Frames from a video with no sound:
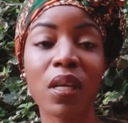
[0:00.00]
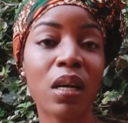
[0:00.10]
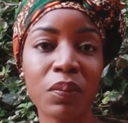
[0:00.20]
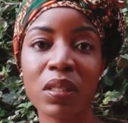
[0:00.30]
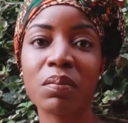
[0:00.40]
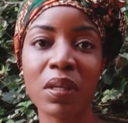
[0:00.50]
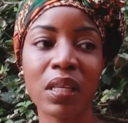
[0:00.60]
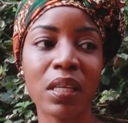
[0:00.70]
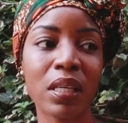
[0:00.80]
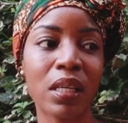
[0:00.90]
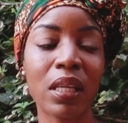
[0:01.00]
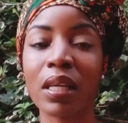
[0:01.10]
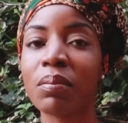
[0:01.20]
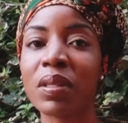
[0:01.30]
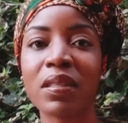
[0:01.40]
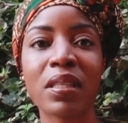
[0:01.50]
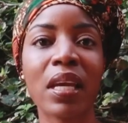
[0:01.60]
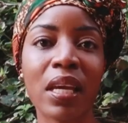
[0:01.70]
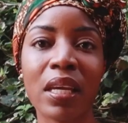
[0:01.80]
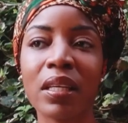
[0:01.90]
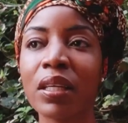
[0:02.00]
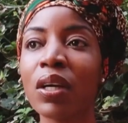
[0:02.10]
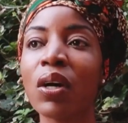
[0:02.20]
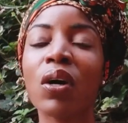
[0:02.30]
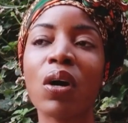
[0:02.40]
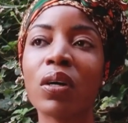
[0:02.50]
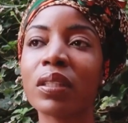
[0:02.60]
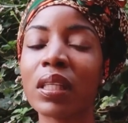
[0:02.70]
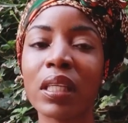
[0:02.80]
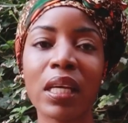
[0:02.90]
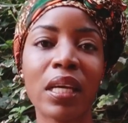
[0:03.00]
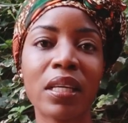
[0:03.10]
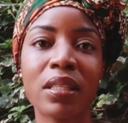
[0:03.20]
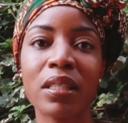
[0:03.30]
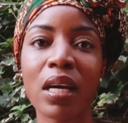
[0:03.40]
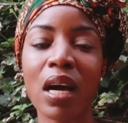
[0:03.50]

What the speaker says: up to me, letting me stay on the land.